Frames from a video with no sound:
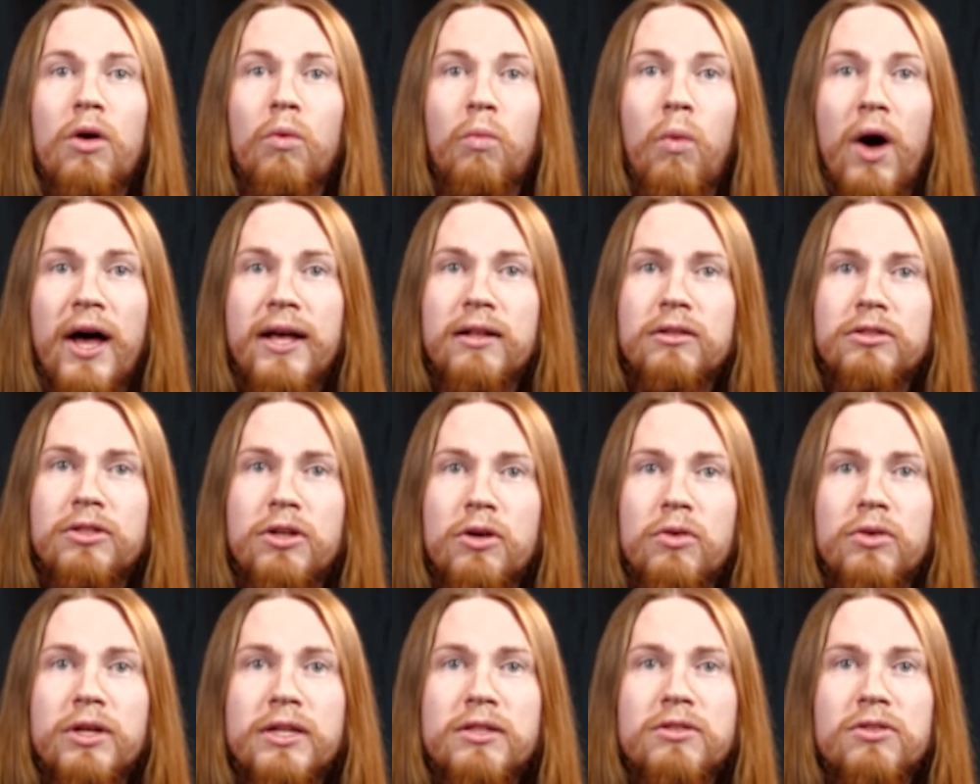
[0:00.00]
Wild
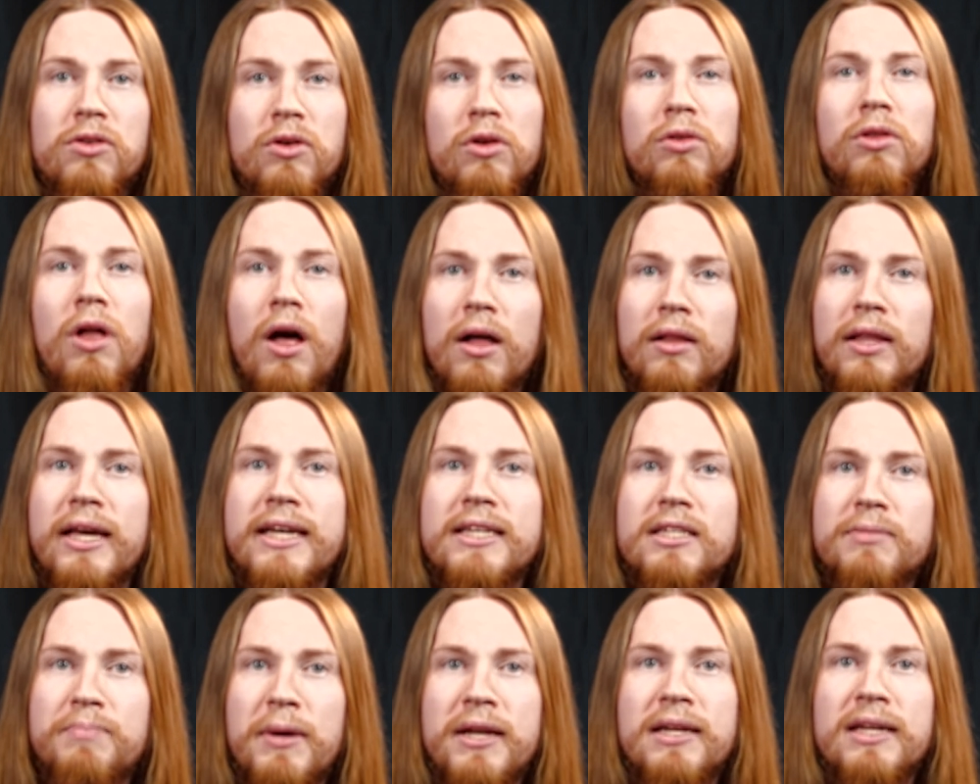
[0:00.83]
tokens are a lot
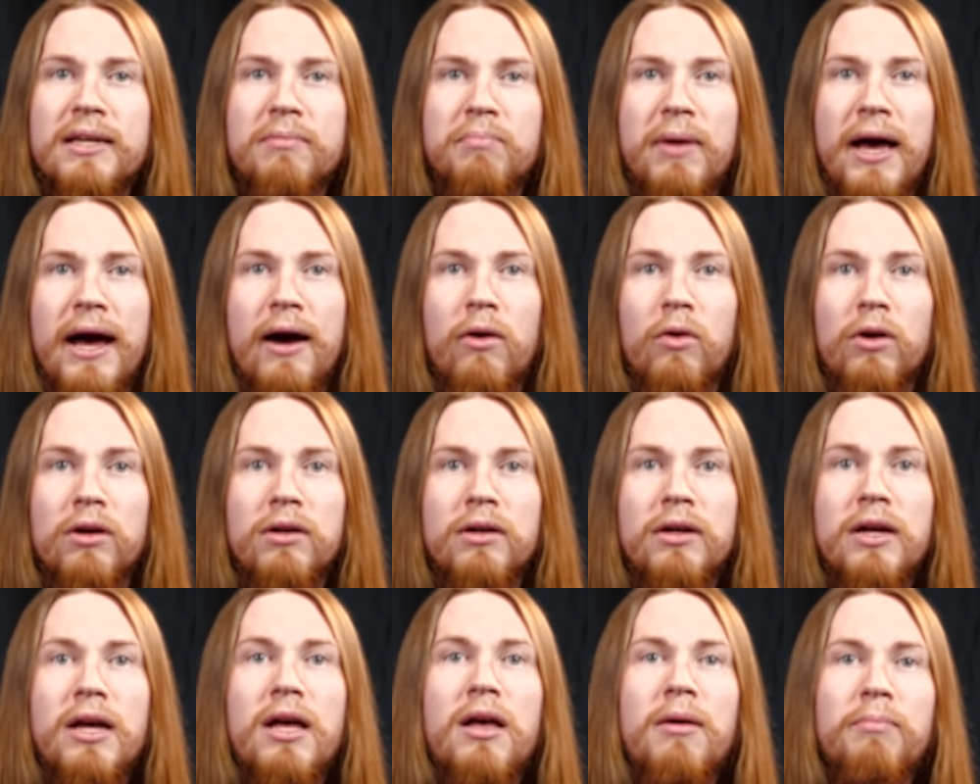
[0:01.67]
like spending
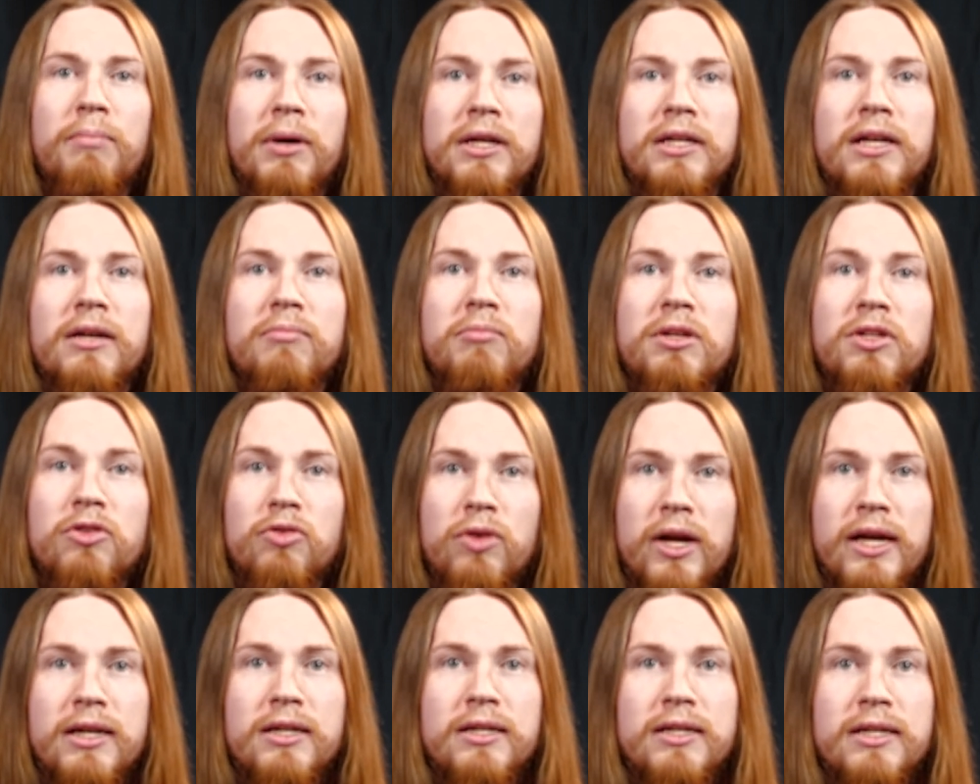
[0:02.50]
power, but can be
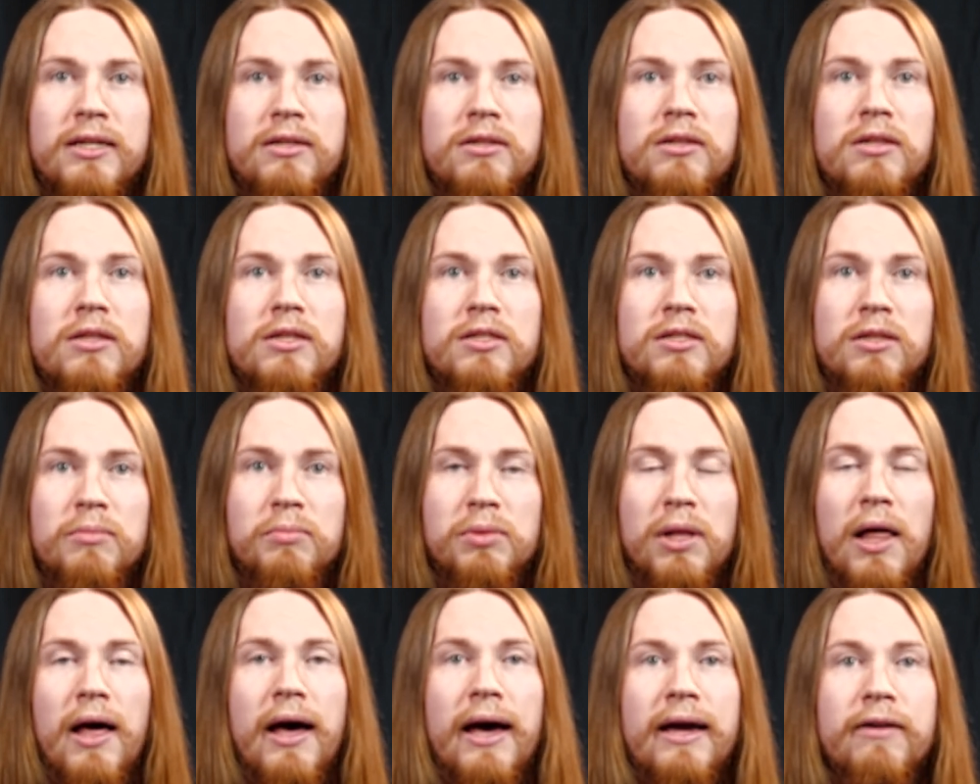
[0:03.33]
traded into the
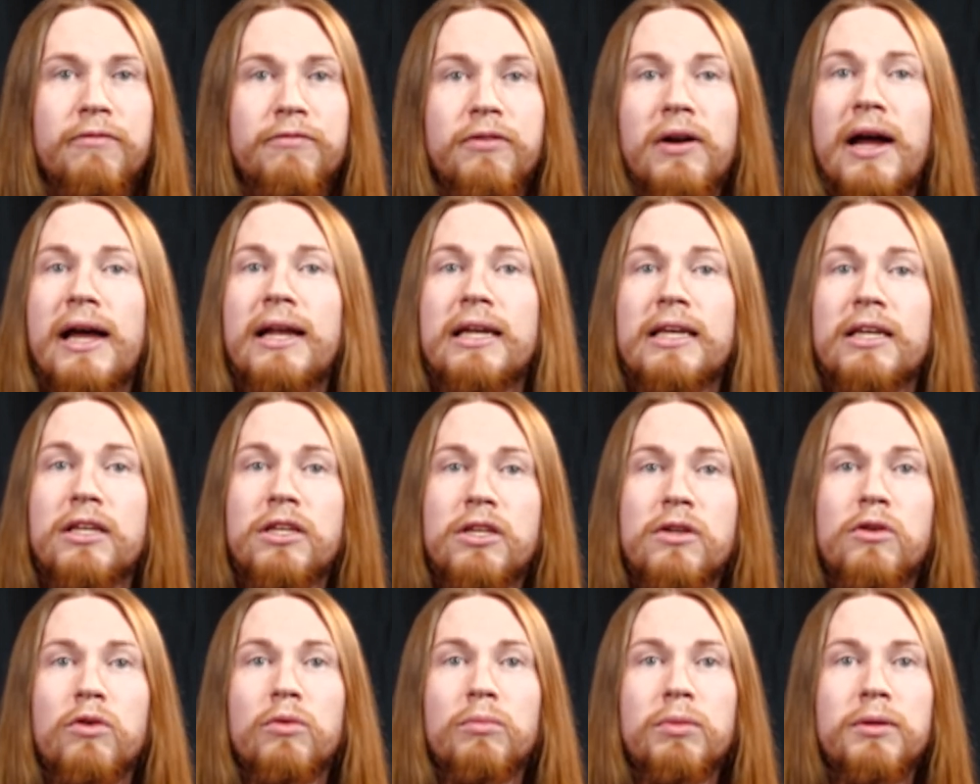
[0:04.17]
supply for any
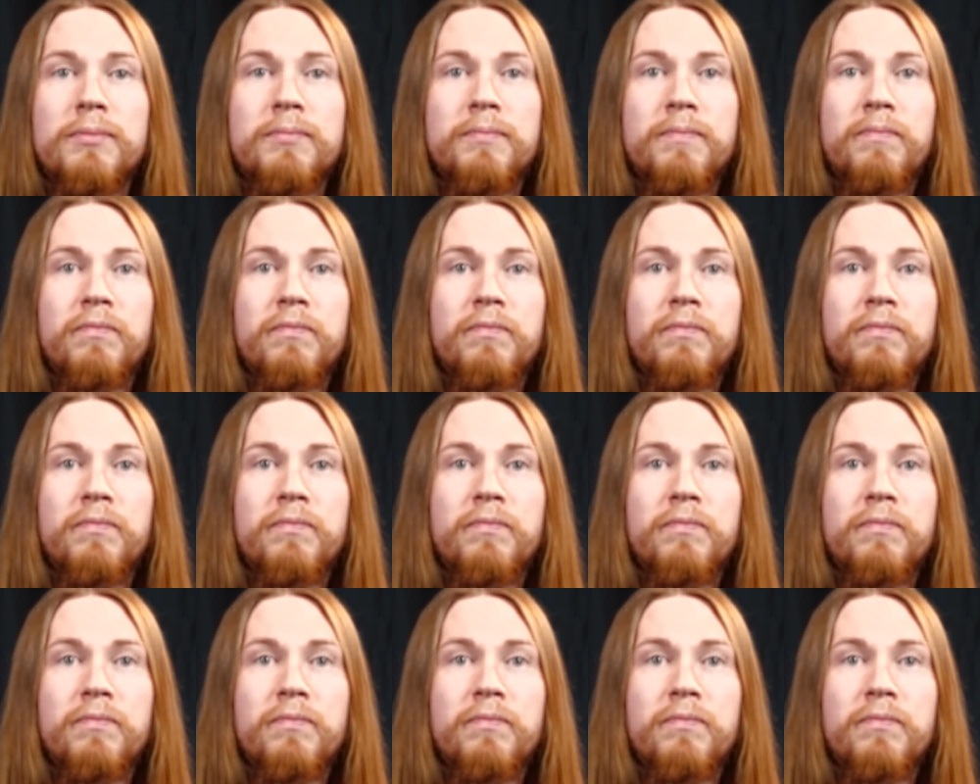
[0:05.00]
cube.